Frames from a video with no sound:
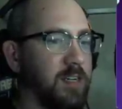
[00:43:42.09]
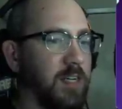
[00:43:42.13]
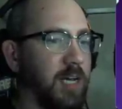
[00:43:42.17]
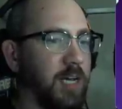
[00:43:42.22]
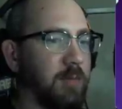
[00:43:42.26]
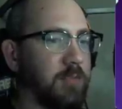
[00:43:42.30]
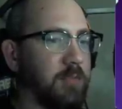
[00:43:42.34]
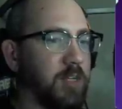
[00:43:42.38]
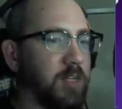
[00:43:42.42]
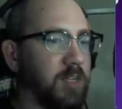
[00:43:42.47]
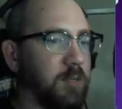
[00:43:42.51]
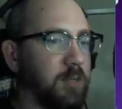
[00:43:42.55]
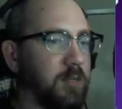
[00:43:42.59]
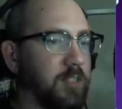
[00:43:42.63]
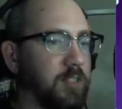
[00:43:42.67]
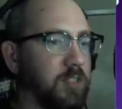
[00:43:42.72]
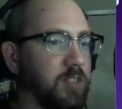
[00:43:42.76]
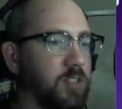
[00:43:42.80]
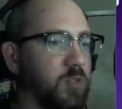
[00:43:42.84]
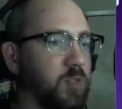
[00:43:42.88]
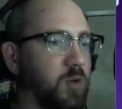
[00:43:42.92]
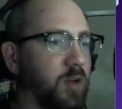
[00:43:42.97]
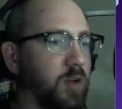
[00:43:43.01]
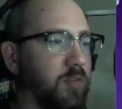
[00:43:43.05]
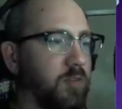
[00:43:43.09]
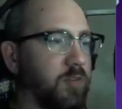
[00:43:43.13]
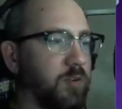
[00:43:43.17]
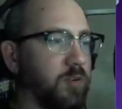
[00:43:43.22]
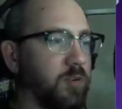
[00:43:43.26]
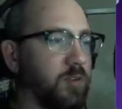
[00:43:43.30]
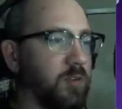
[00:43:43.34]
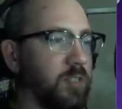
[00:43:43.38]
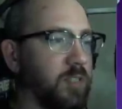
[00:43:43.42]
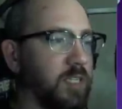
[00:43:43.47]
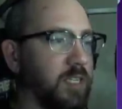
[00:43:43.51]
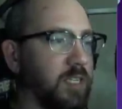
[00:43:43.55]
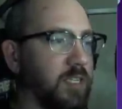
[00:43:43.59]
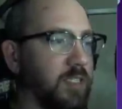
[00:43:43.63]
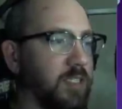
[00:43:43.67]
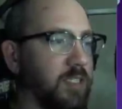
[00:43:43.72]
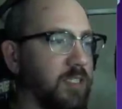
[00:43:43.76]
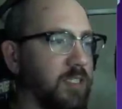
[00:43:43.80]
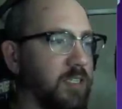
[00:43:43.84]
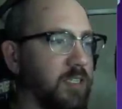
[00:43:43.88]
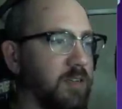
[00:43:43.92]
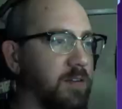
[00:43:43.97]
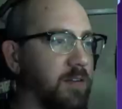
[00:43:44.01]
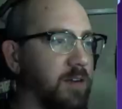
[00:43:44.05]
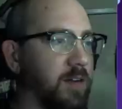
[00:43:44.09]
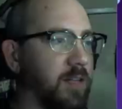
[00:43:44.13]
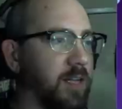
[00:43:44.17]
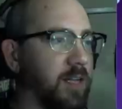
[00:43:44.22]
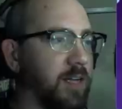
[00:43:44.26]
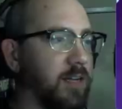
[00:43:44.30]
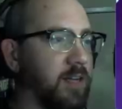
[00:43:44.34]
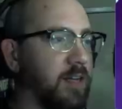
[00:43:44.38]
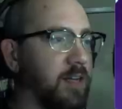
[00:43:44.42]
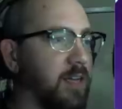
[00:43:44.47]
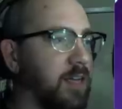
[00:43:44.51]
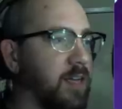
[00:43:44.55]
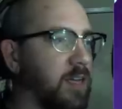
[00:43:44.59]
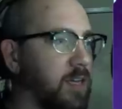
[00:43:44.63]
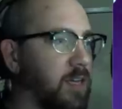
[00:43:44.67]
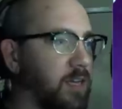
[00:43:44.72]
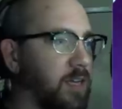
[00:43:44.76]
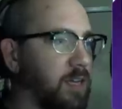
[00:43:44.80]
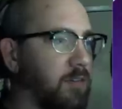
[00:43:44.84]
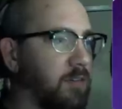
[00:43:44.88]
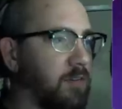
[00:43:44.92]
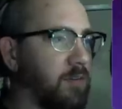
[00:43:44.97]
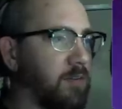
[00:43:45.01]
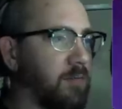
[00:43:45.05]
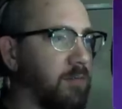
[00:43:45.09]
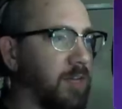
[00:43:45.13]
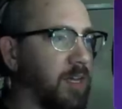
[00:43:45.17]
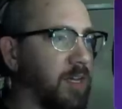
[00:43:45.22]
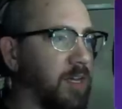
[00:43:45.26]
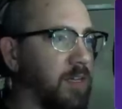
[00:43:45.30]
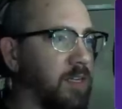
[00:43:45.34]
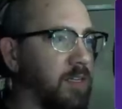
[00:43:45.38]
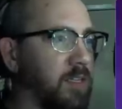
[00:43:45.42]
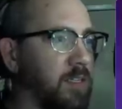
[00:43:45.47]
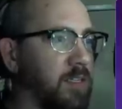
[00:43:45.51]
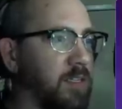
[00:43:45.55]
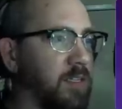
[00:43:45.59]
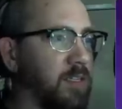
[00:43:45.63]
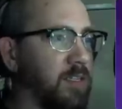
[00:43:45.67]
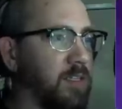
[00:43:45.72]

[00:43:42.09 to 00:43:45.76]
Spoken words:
I'm talking about the 12-year-old kids that are all like, hey everybody,